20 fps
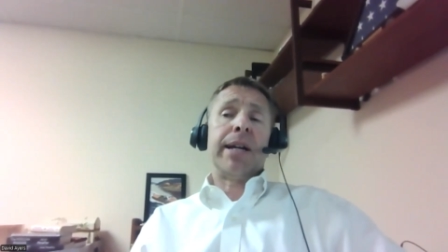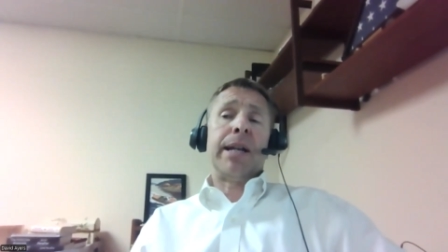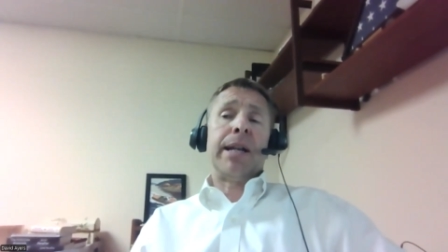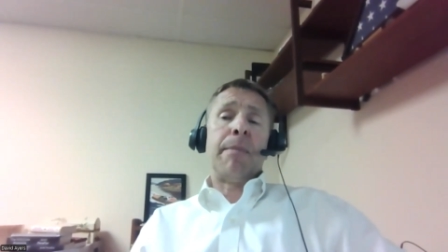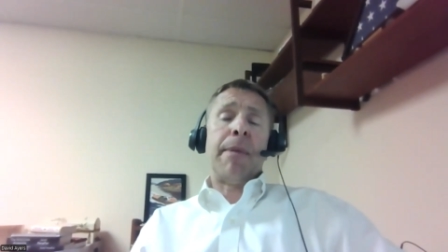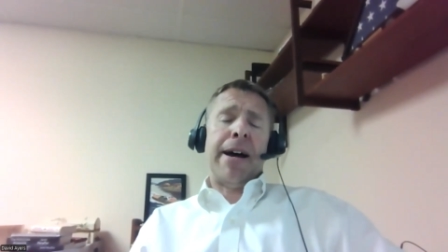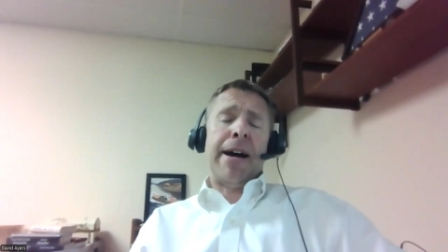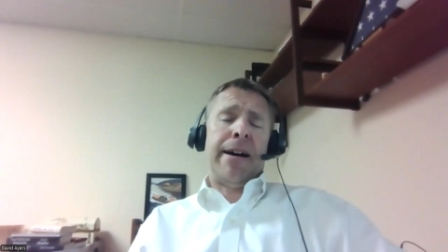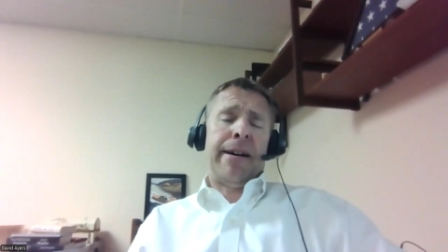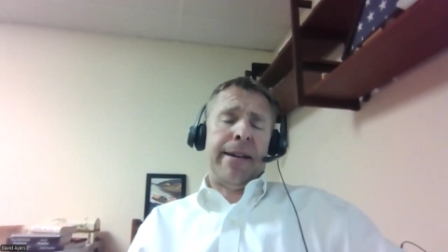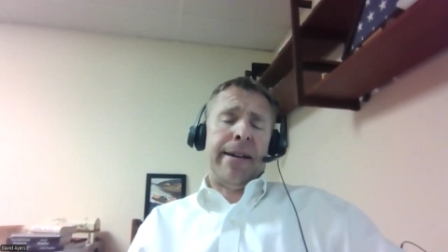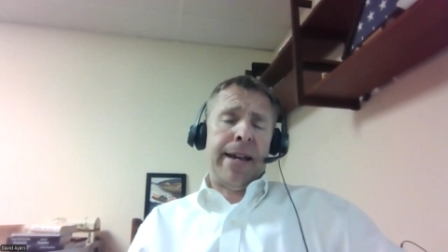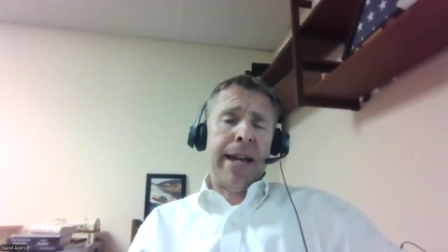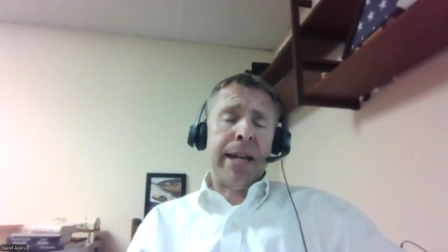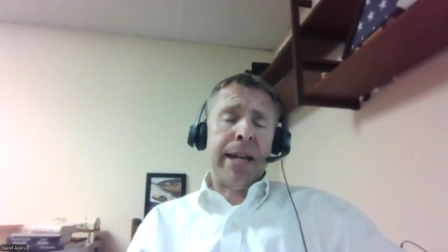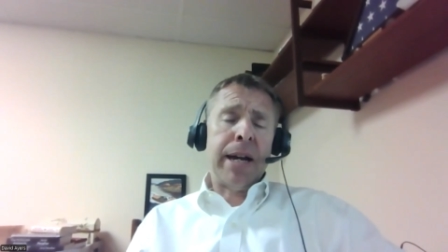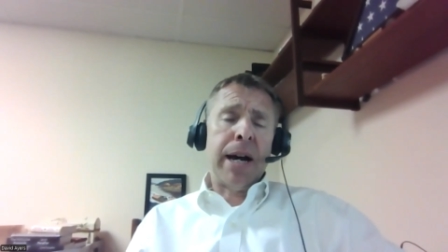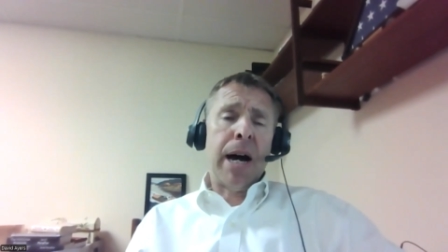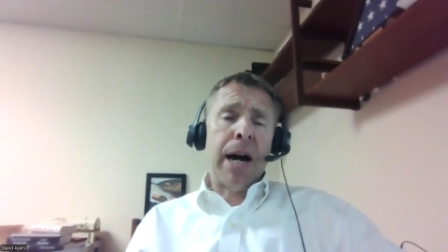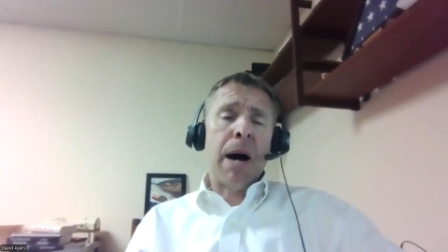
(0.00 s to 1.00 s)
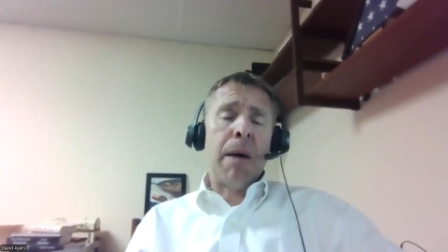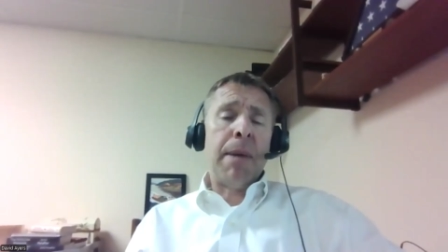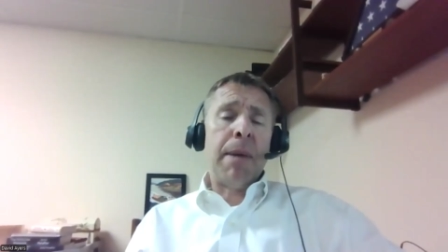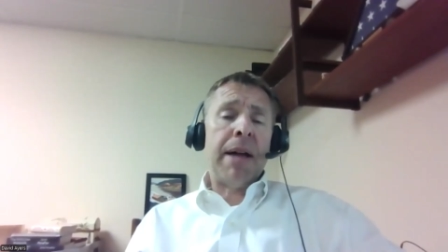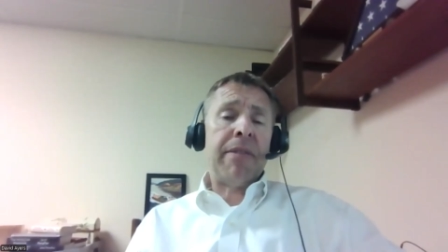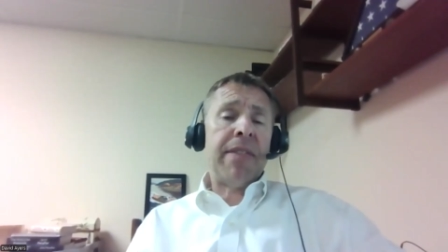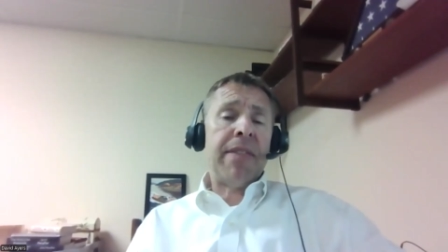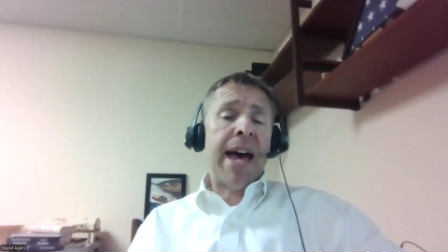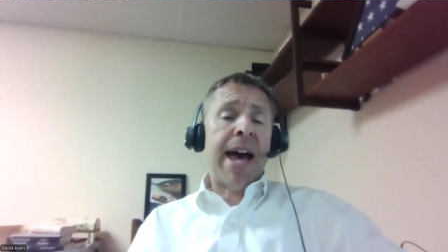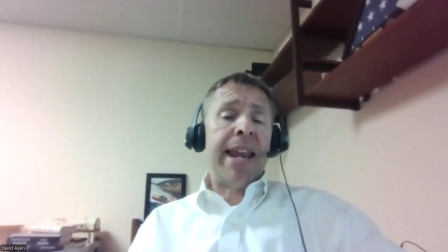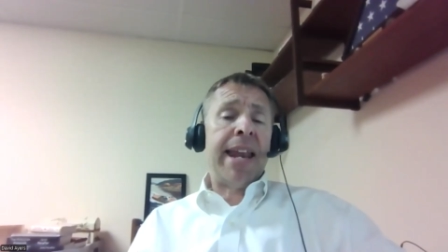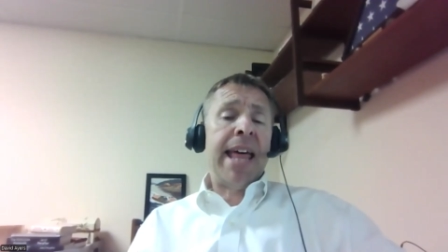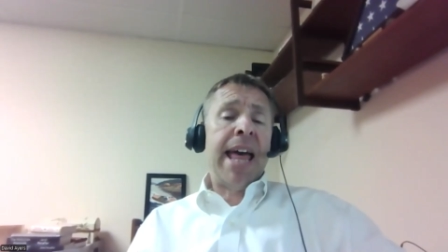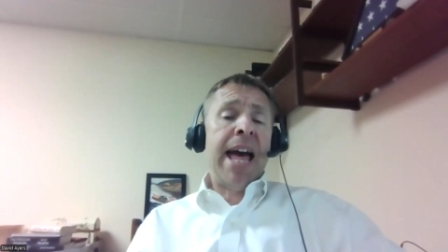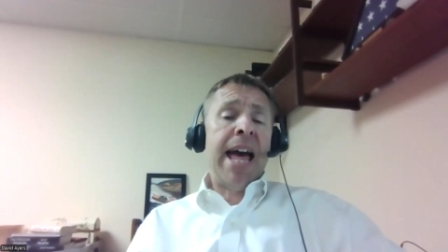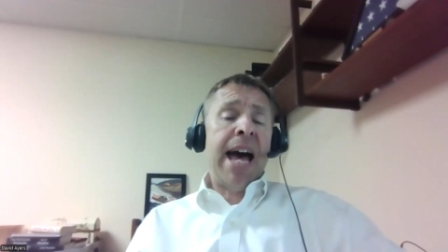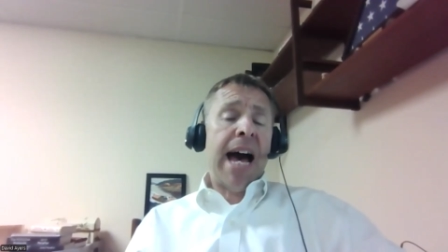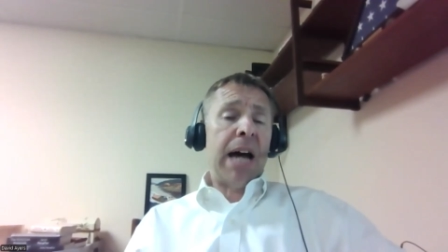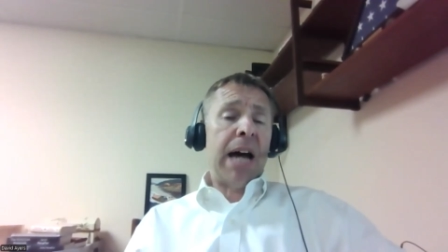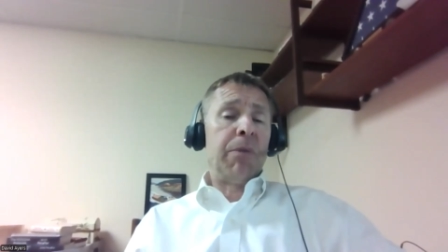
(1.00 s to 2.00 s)
about that.
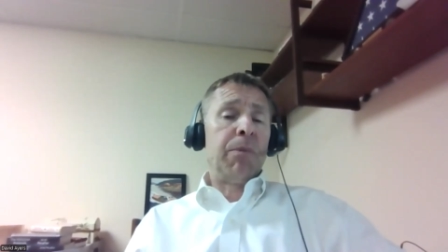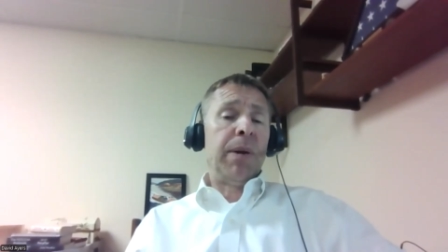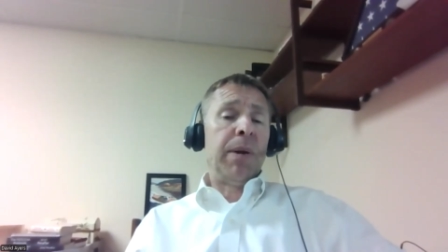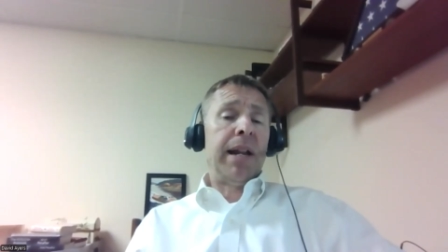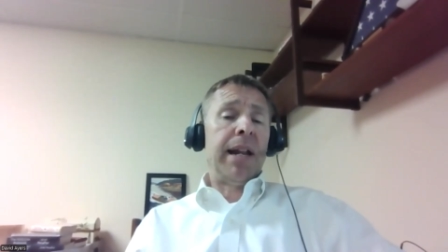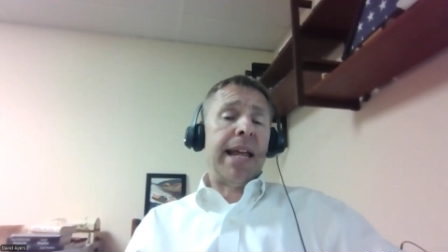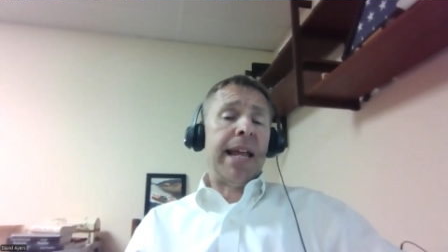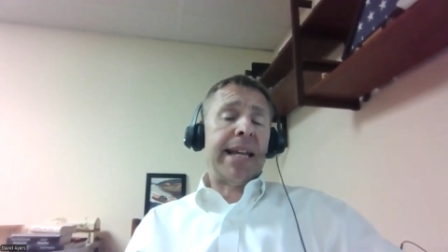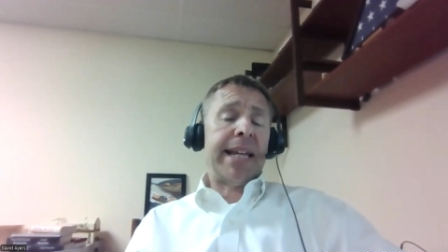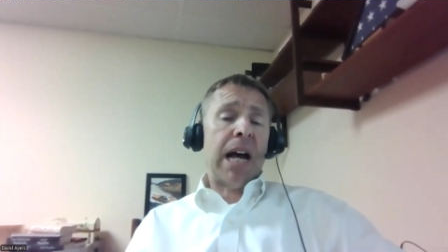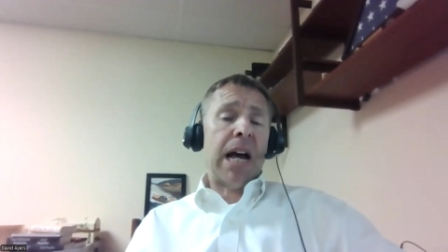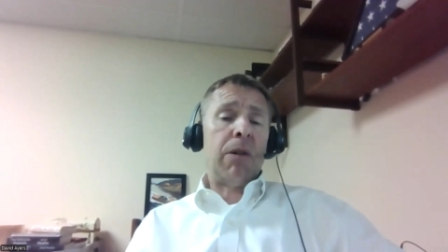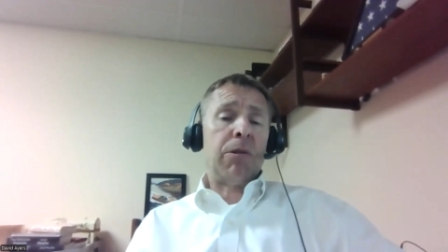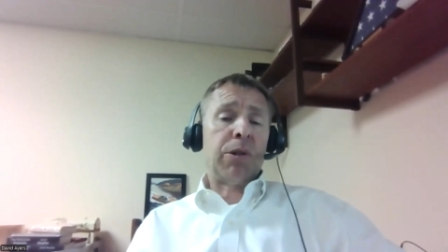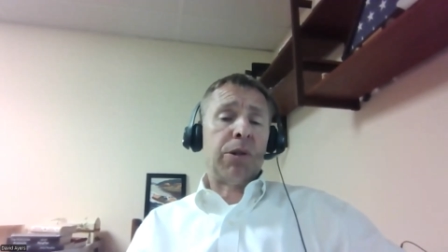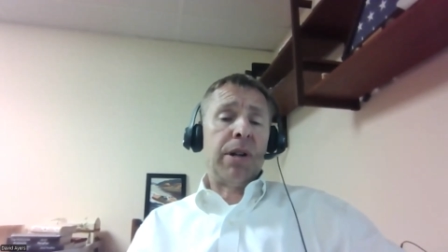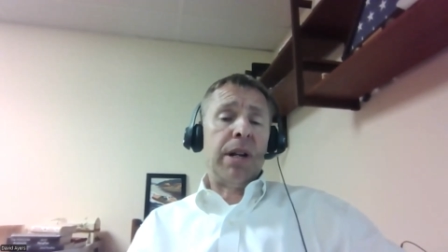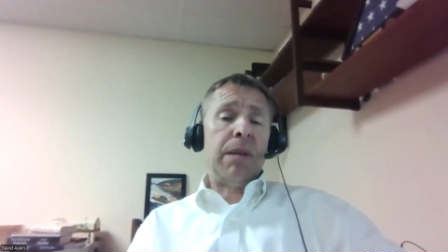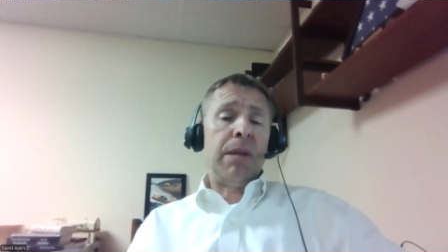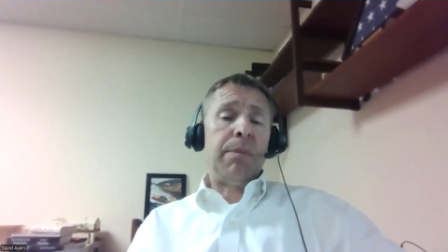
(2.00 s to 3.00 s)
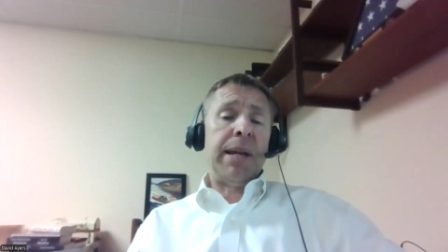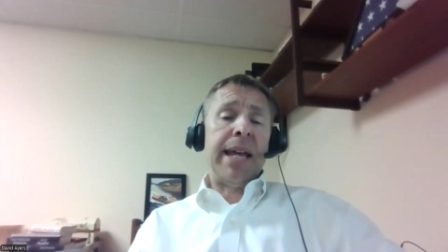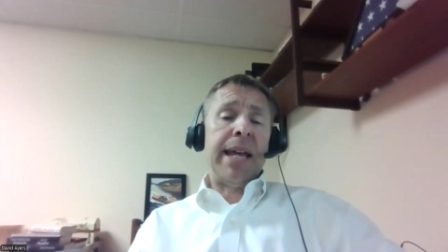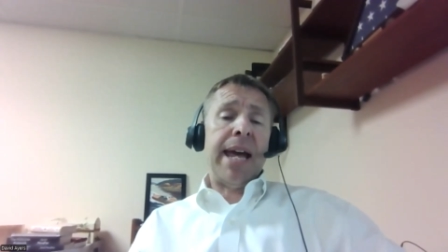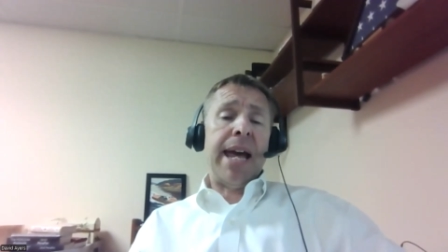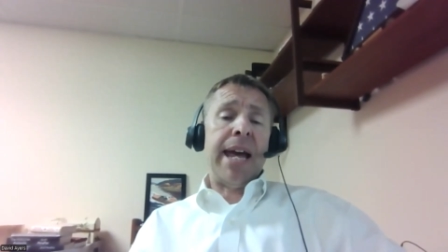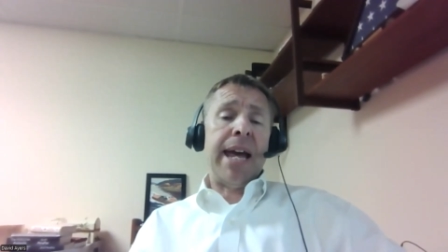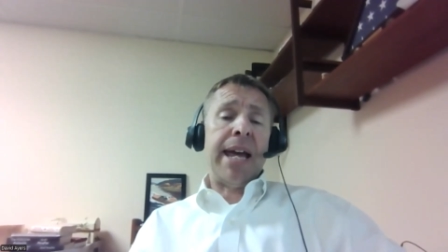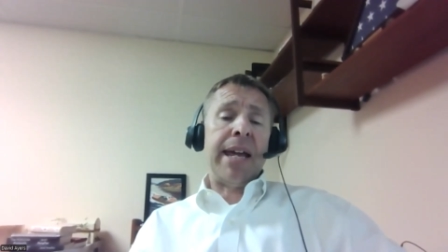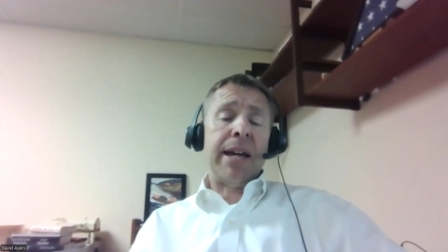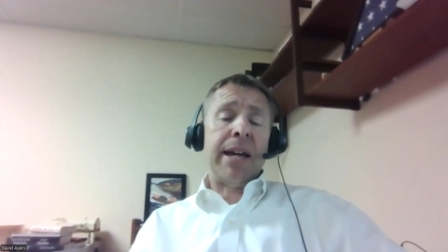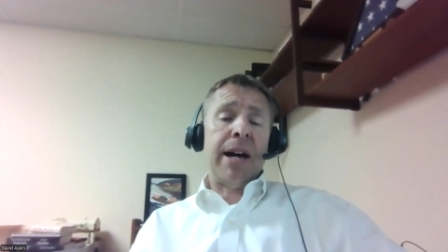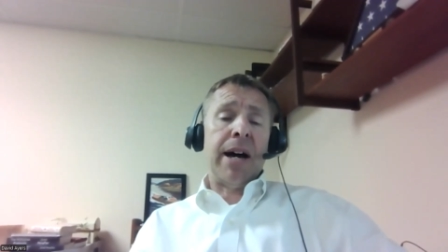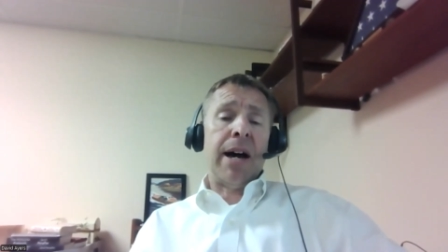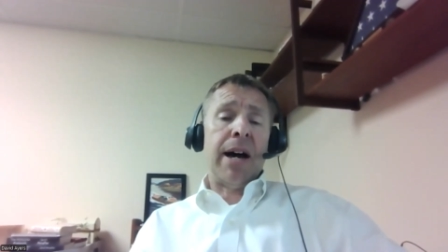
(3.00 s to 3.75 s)
I really like how it's going to be a